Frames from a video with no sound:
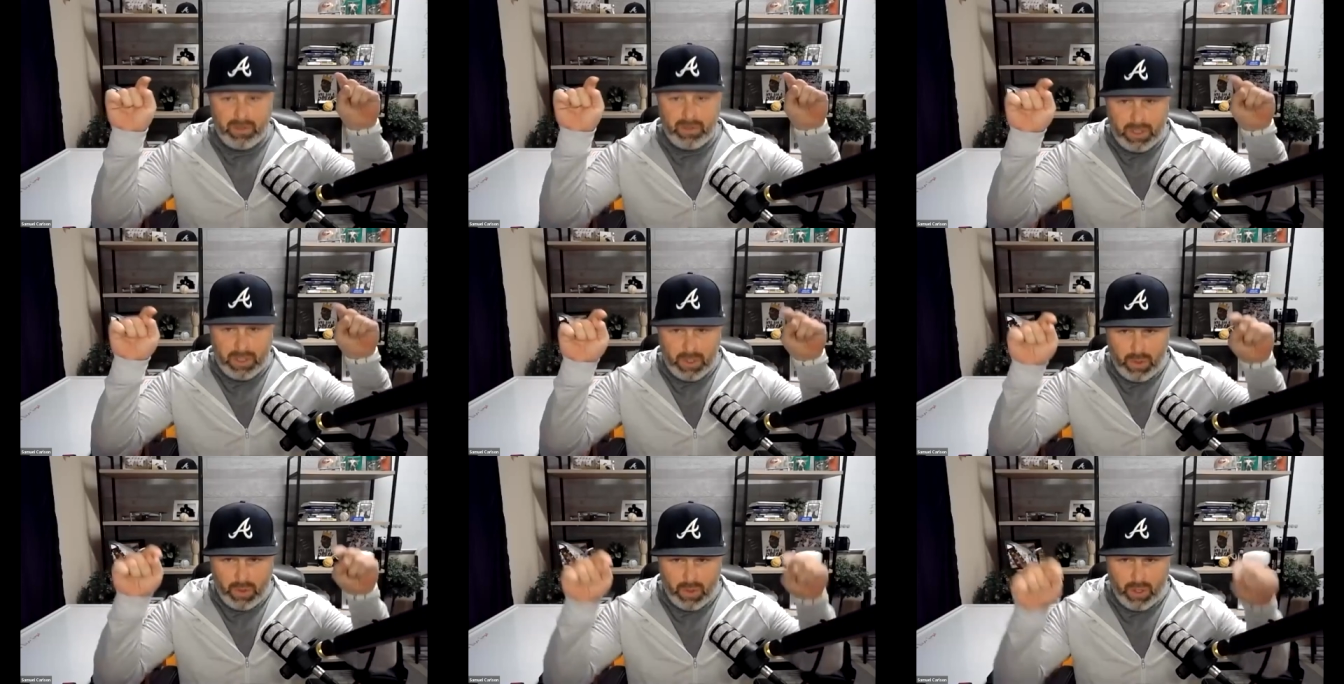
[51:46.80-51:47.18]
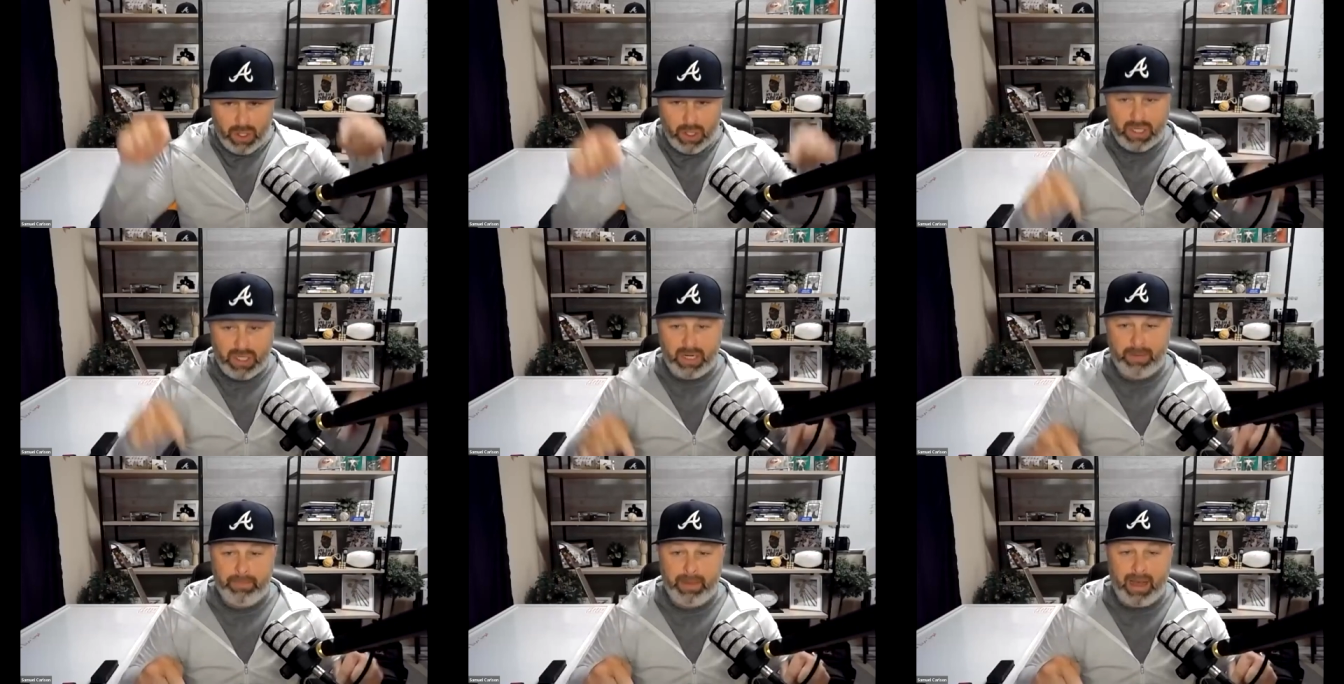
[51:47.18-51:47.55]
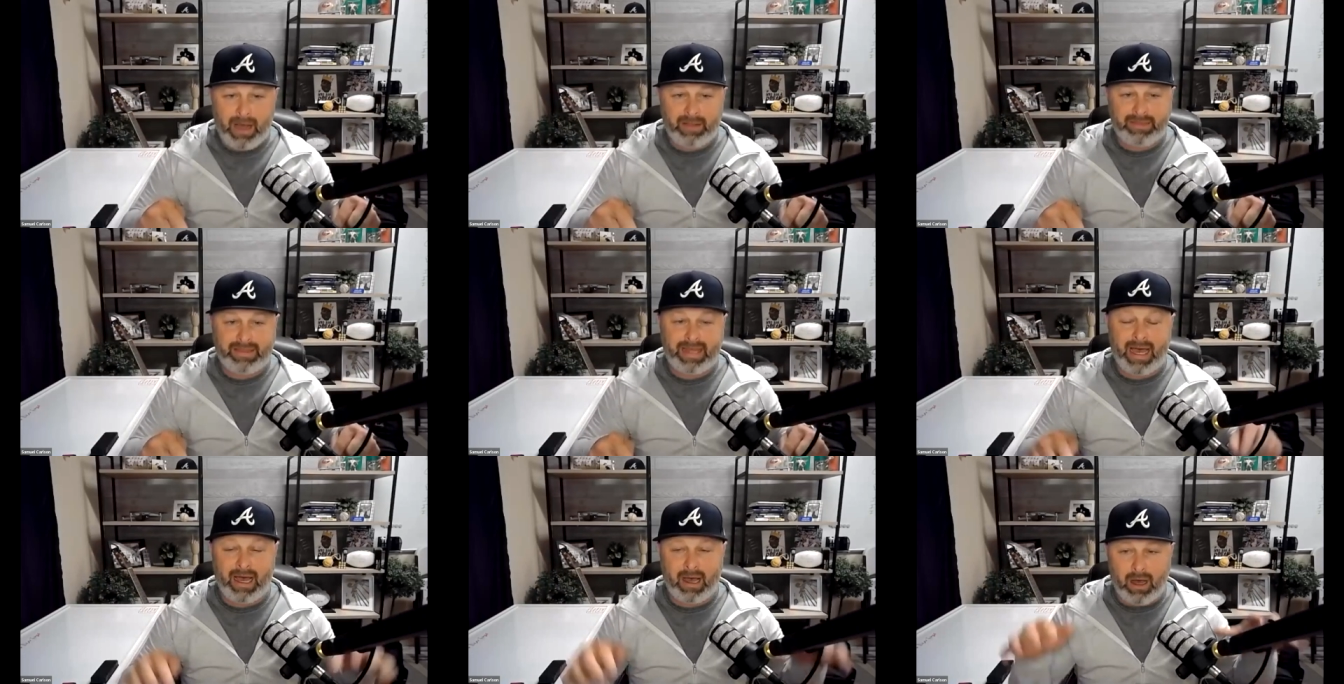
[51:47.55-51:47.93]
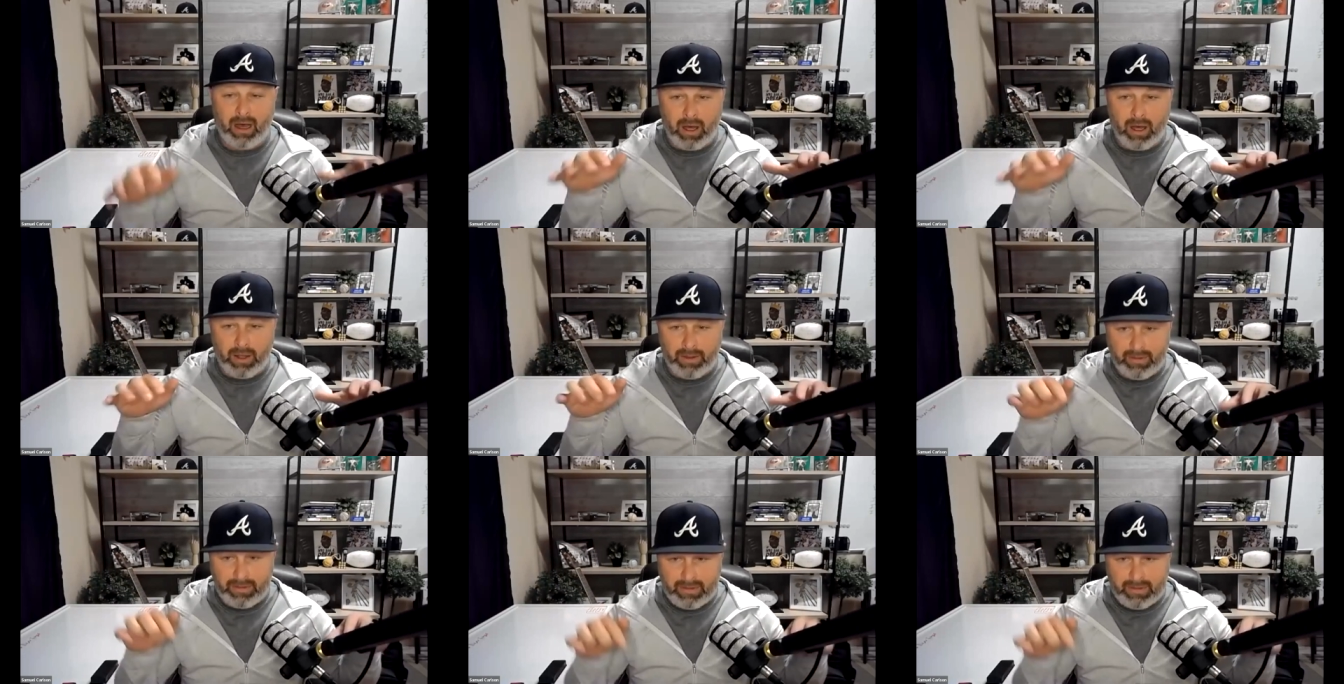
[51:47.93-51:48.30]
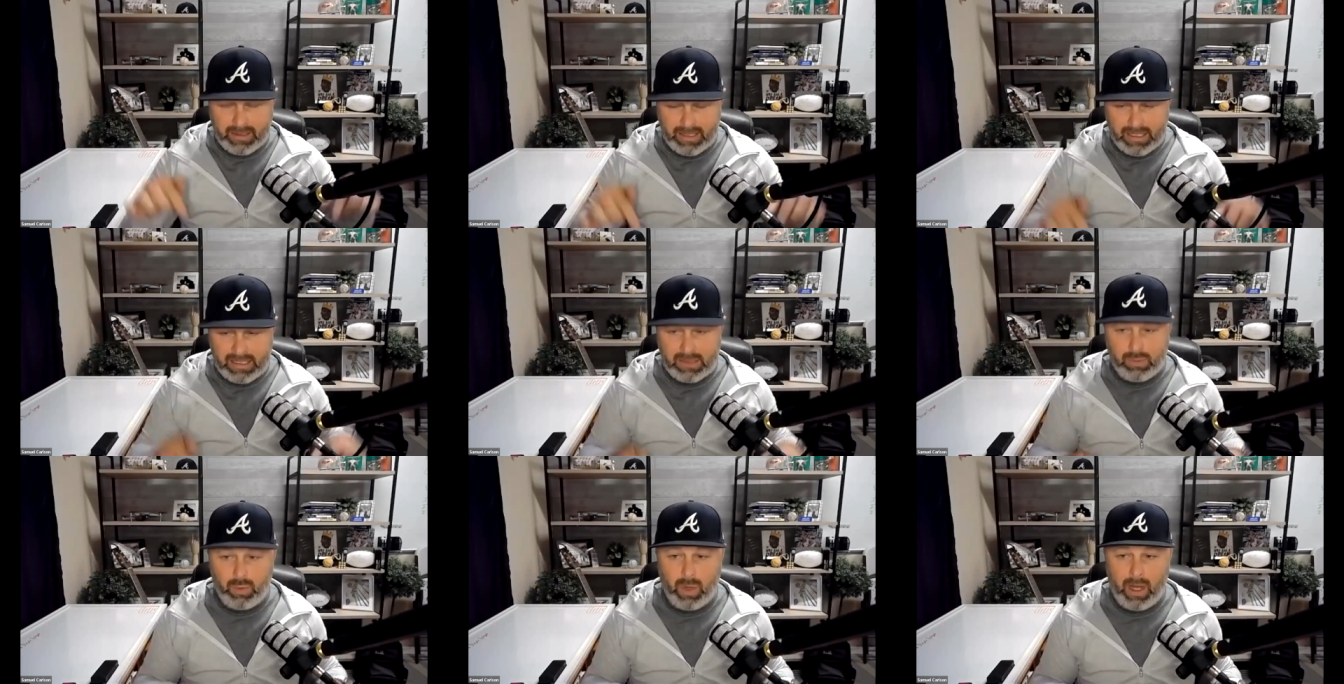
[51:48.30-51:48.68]
you heard about that on
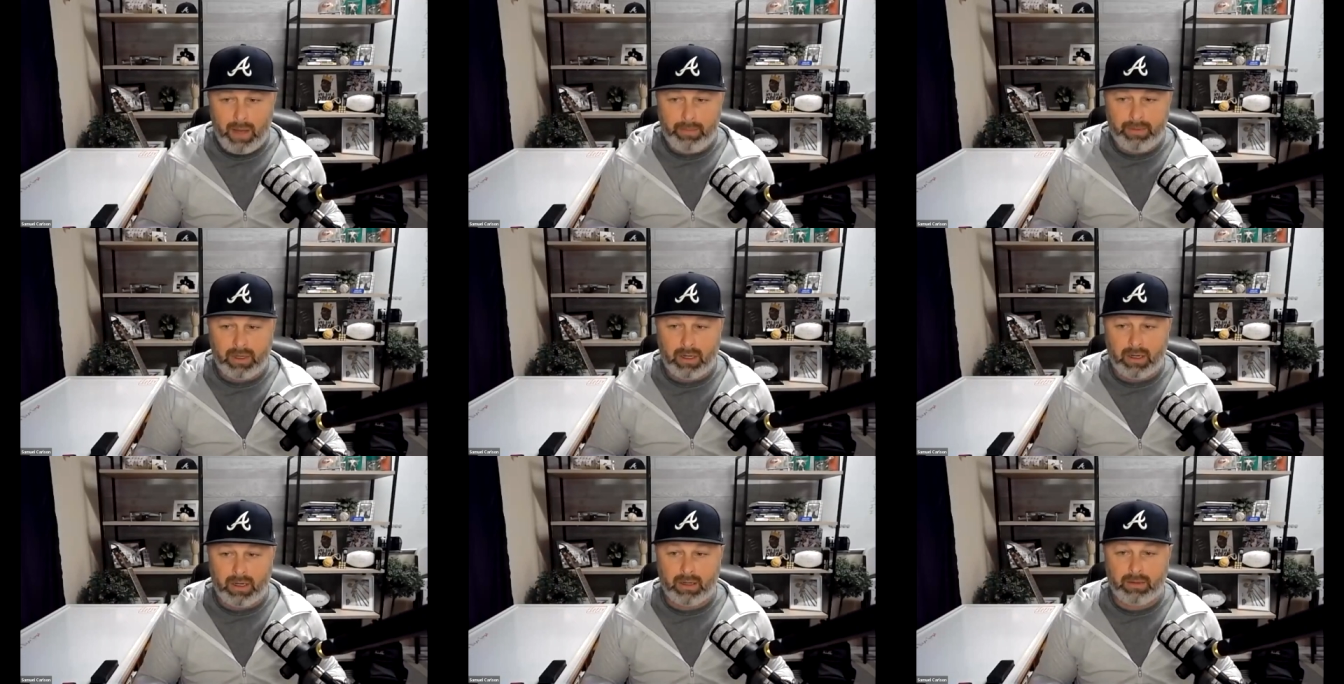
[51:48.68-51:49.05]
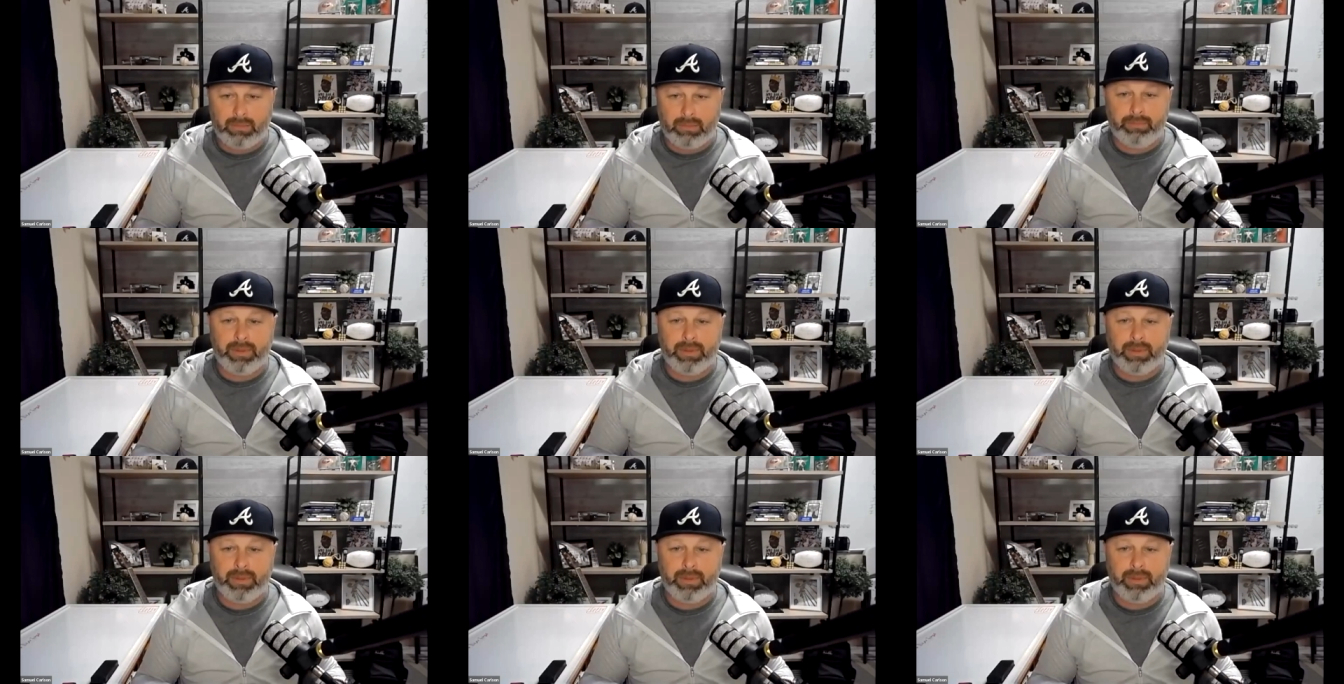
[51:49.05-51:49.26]
this webinar